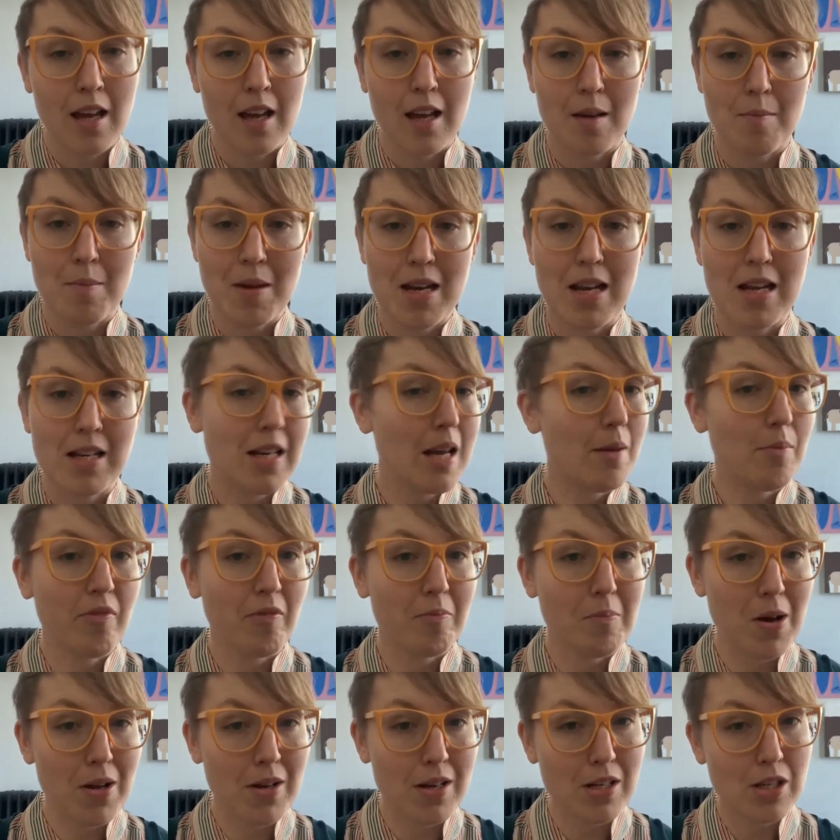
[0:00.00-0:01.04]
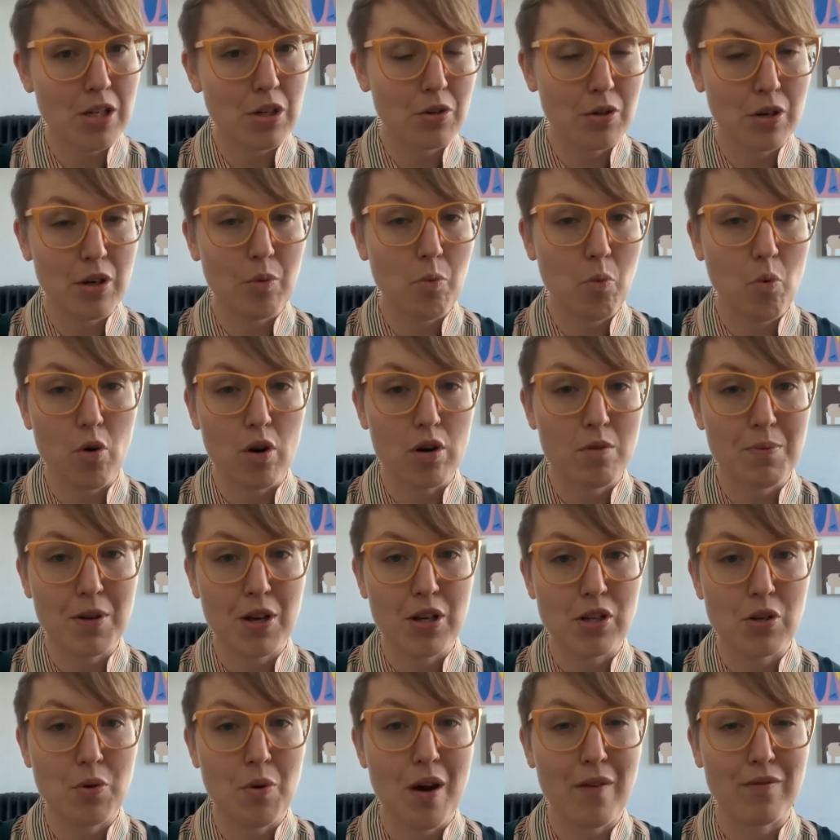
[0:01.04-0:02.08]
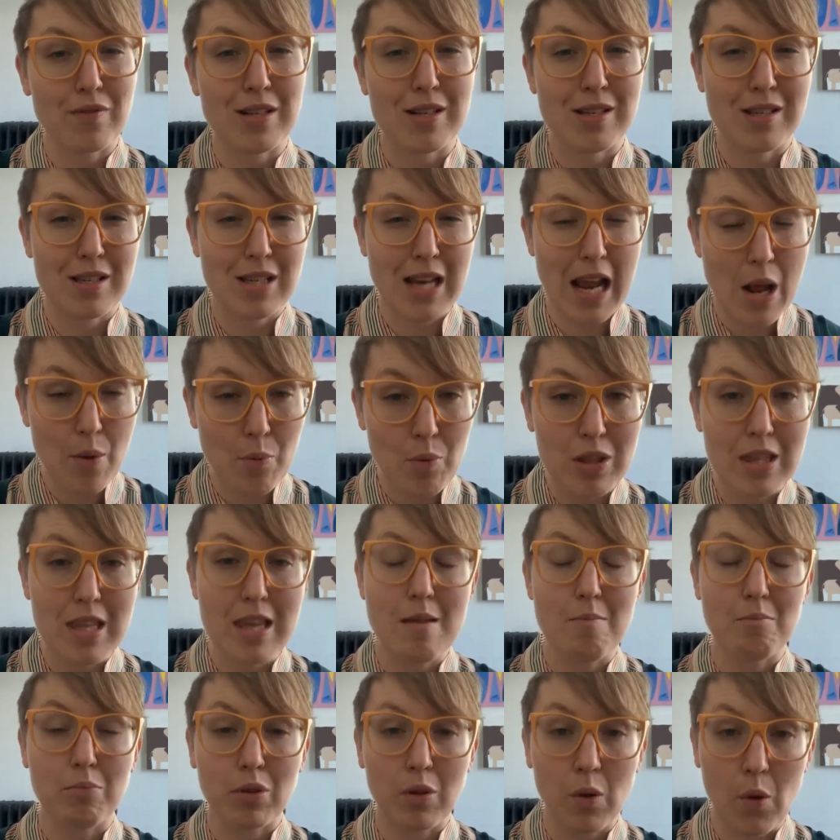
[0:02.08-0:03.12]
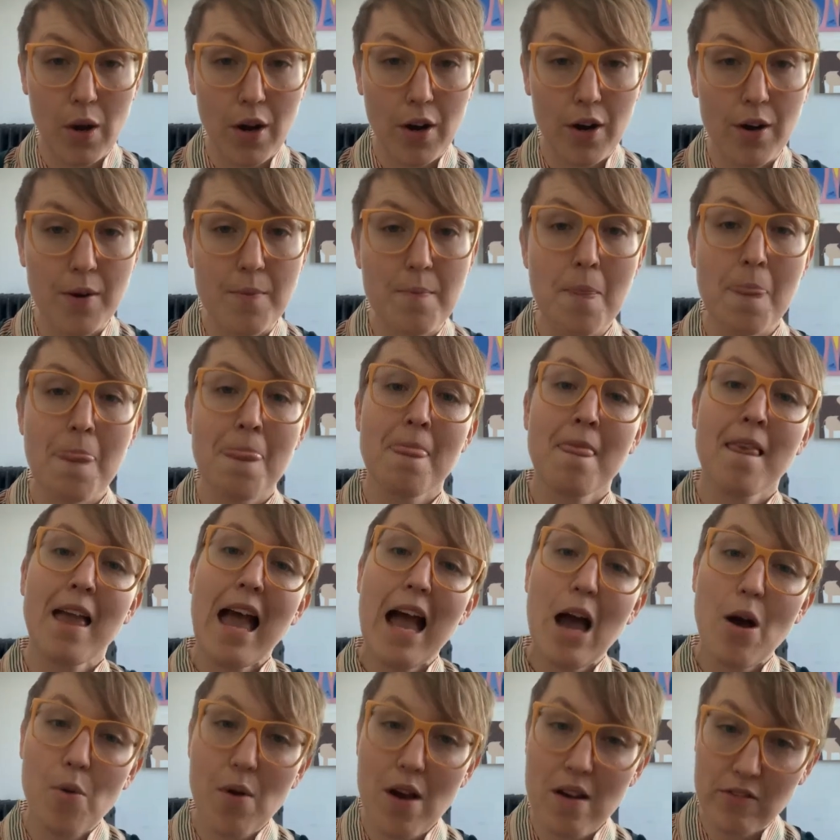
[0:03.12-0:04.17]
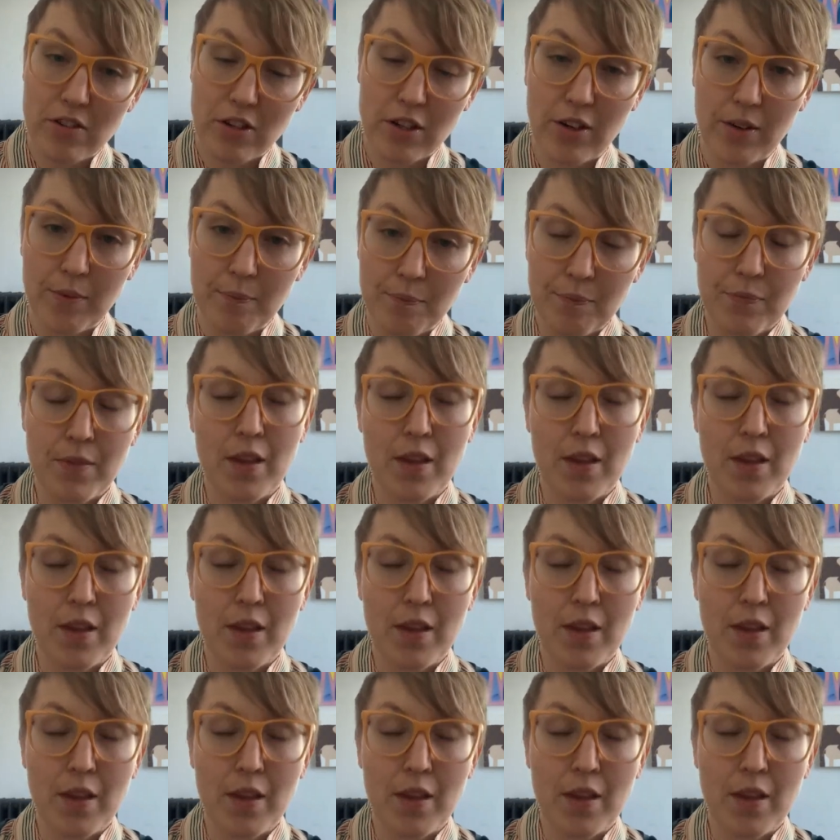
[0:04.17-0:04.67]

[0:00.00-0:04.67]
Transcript: any type of monetary award, because you have to stay with the employer. However,